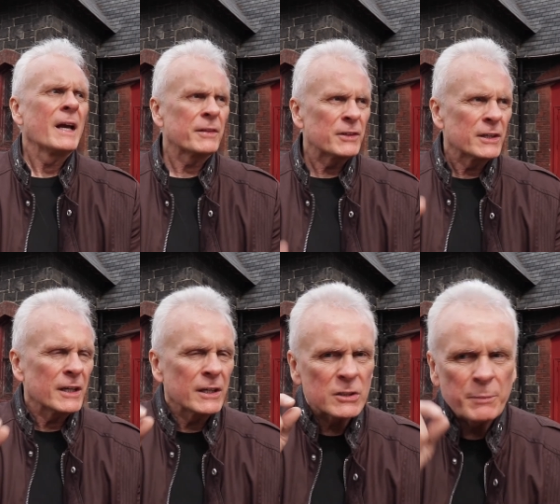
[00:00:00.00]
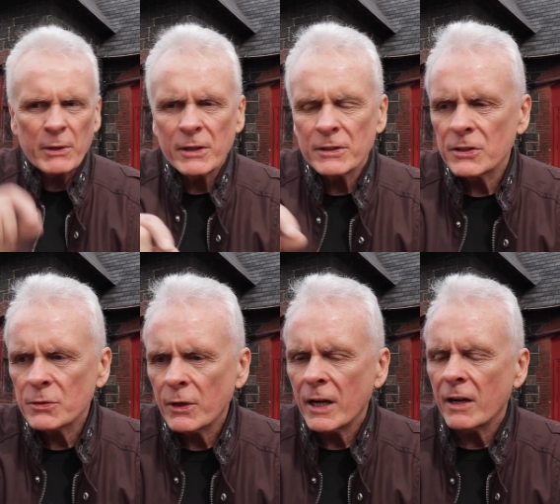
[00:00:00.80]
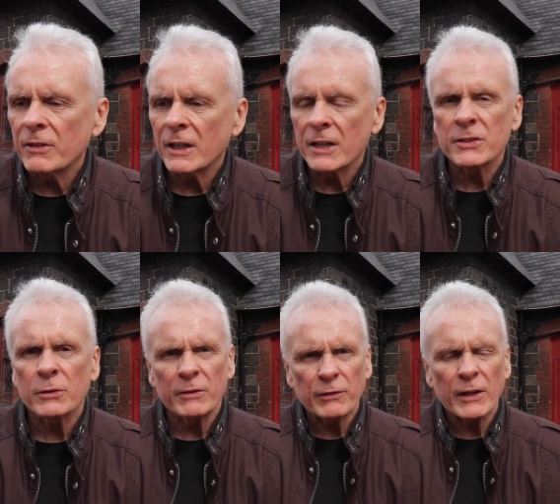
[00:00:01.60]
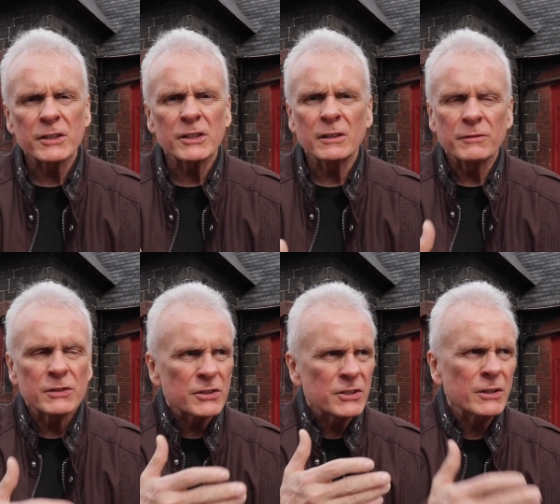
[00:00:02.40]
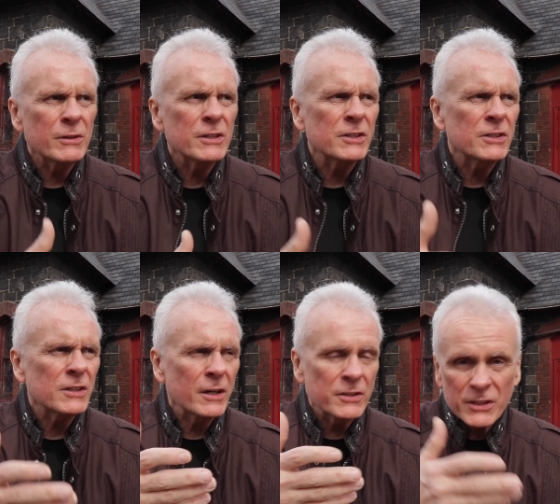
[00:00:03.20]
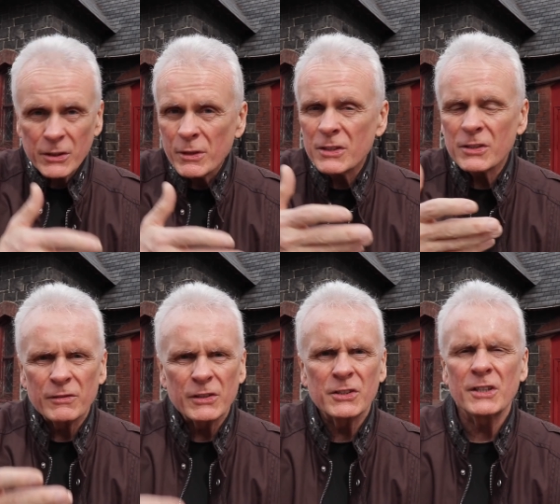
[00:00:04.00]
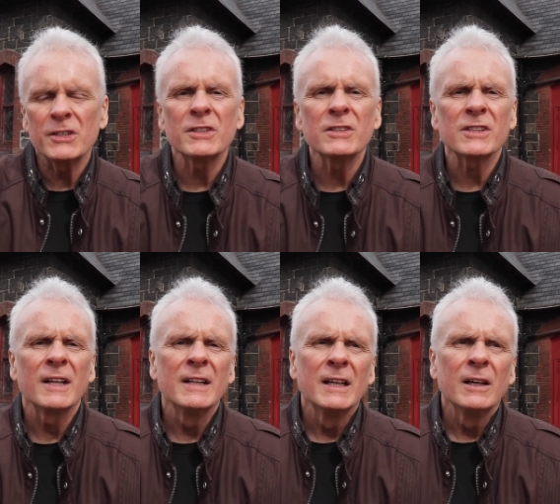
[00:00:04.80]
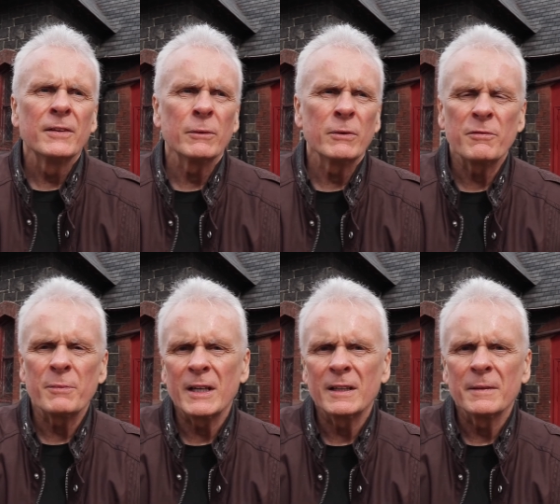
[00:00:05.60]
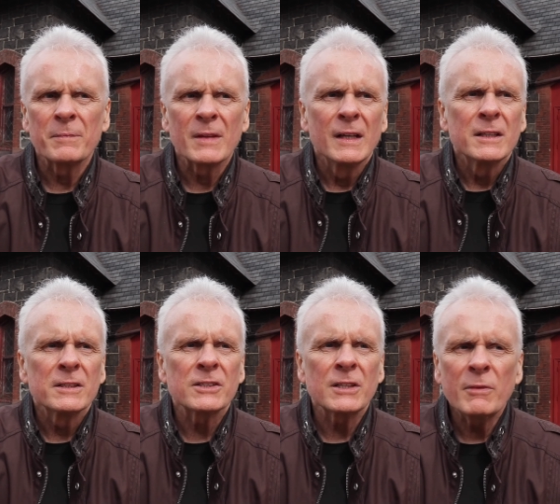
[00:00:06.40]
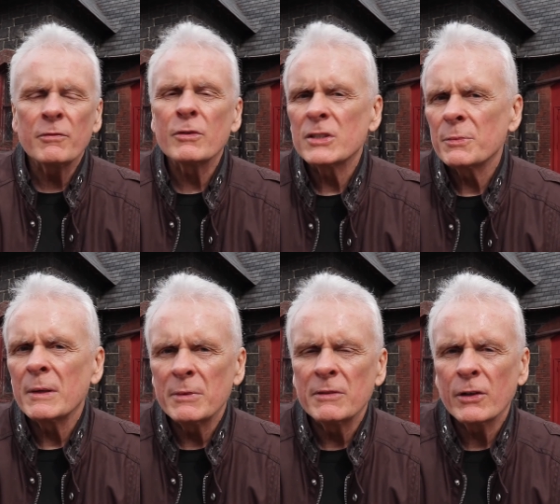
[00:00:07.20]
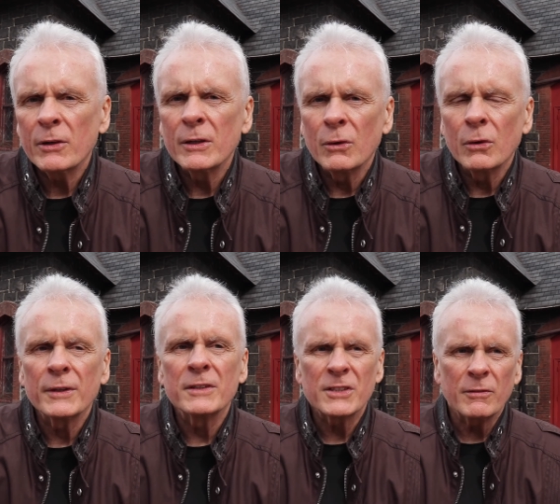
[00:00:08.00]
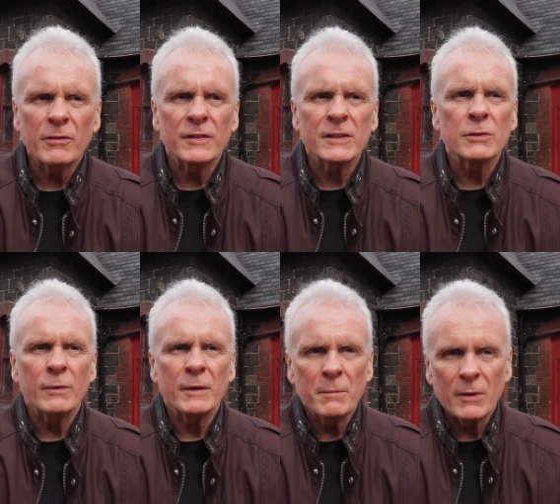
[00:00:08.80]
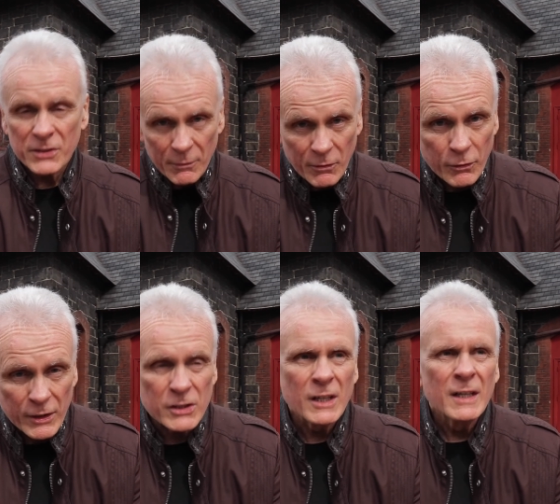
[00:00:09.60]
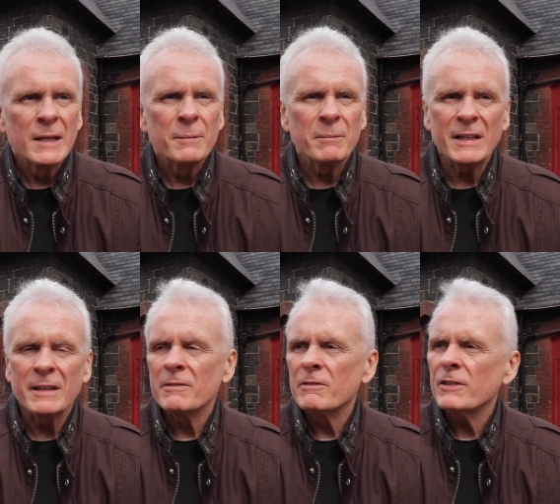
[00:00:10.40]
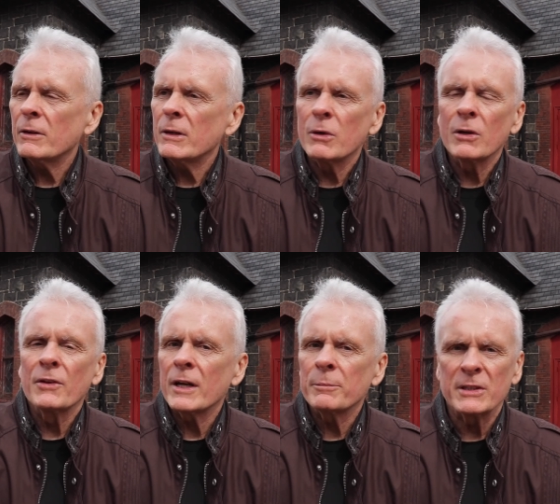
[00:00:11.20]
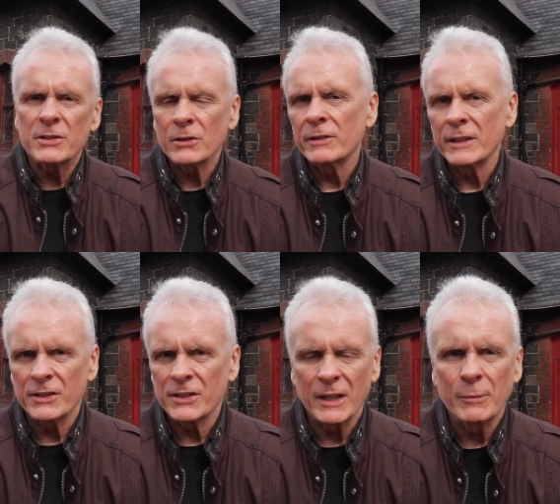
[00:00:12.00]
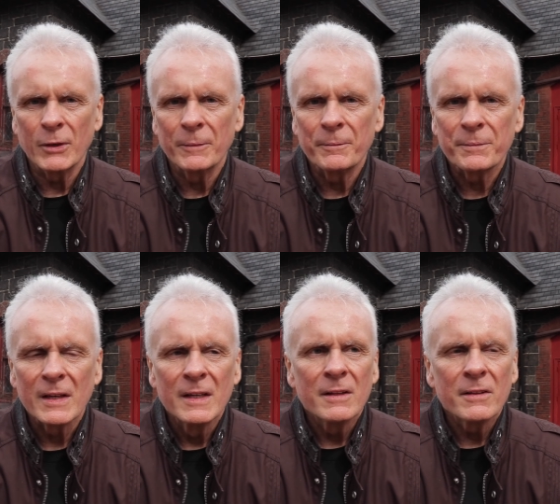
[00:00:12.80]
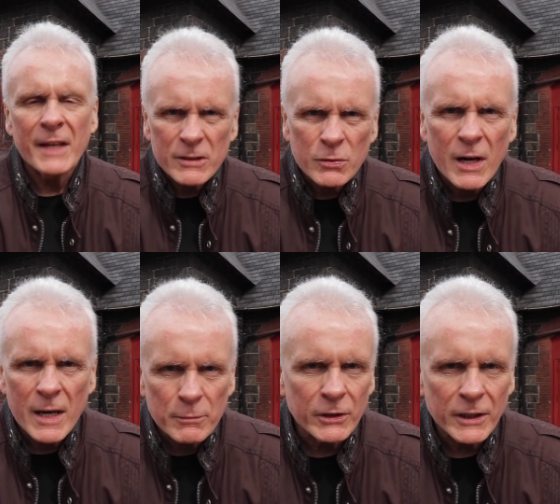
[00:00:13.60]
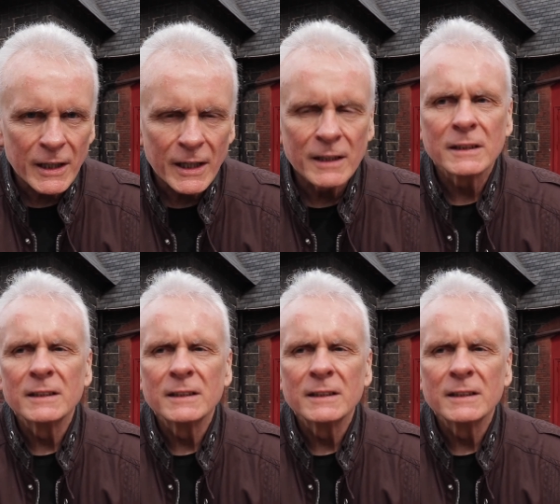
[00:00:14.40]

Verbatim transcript: at the experiences we're having as a reflection of just series, a series of decisions that we've made, some of which may be very old and some of which, some of which may very well not be serving us anymore. That's what I'm looking at.